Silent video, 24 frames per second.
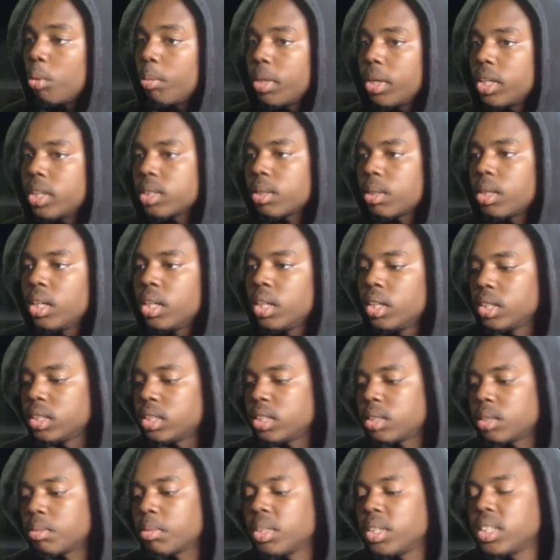because
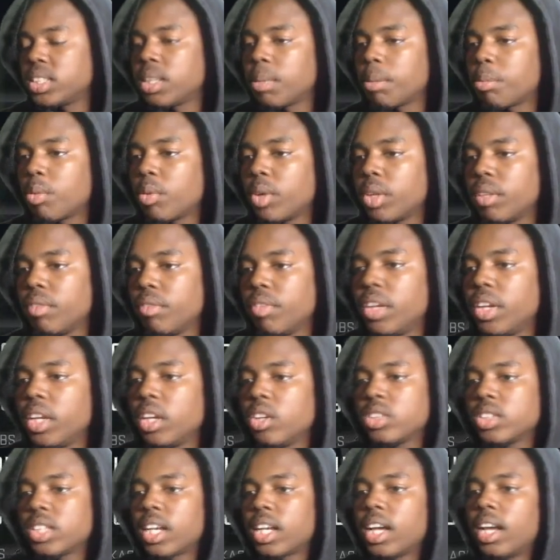since I'm gonna separate the
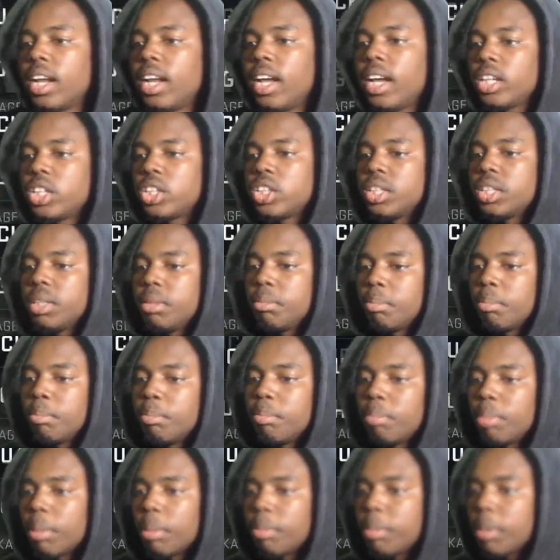videos, I gotta actually
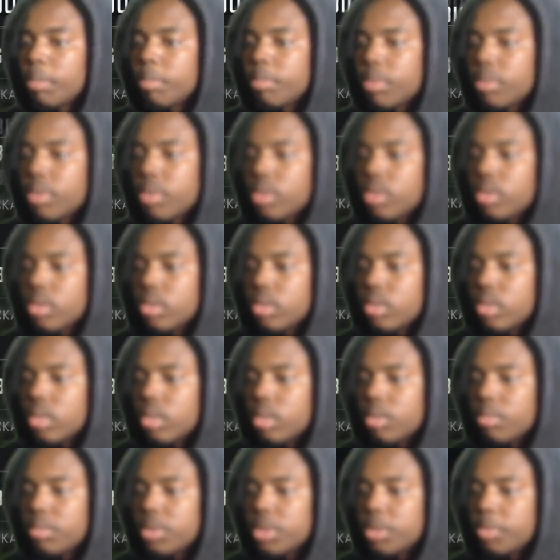bump up
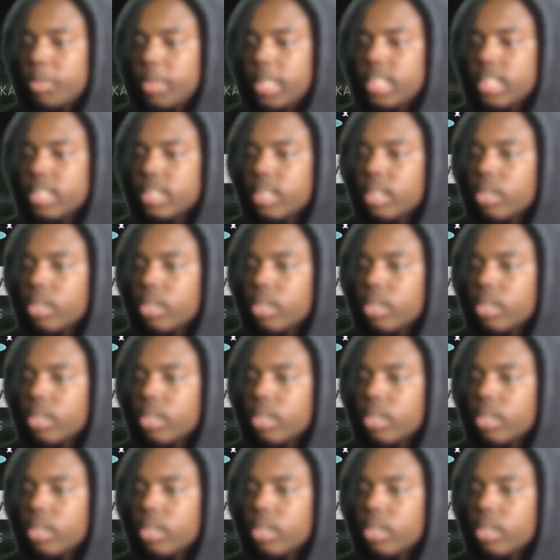the speed, because I